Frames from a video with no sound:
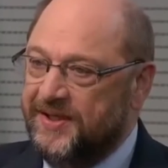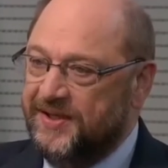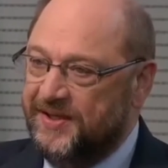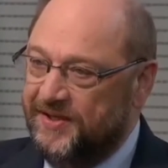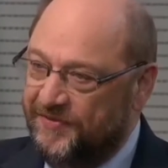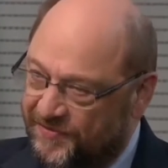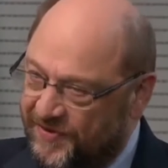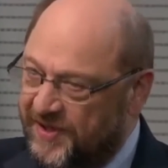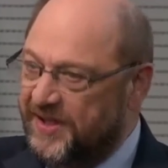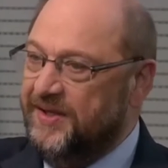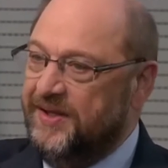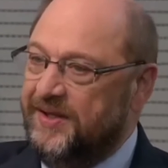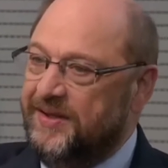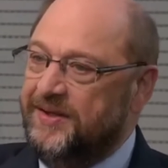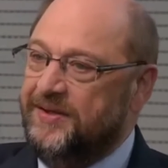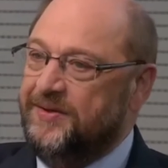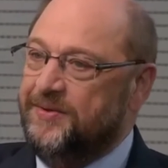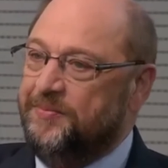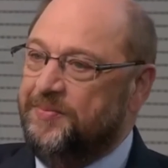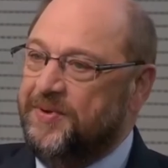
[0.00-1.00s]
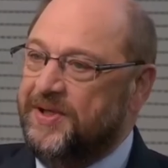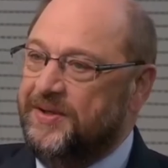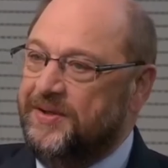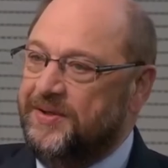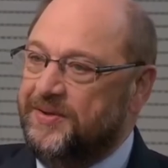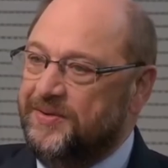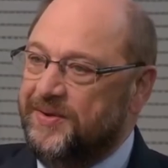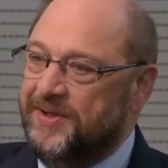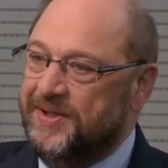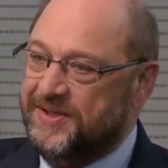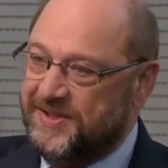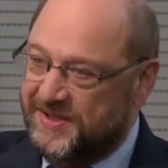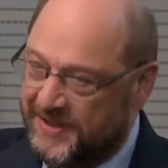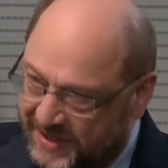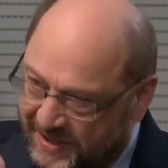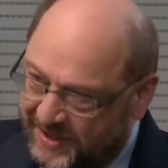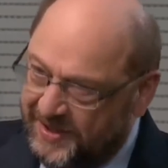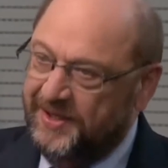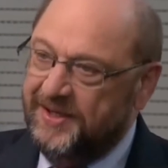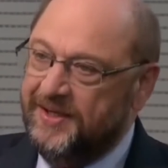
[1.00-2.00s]
Defending the European Union,
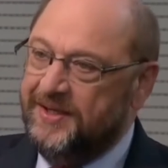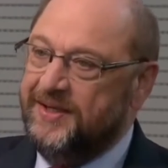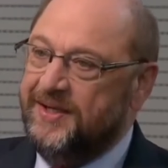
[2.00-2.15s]
saying,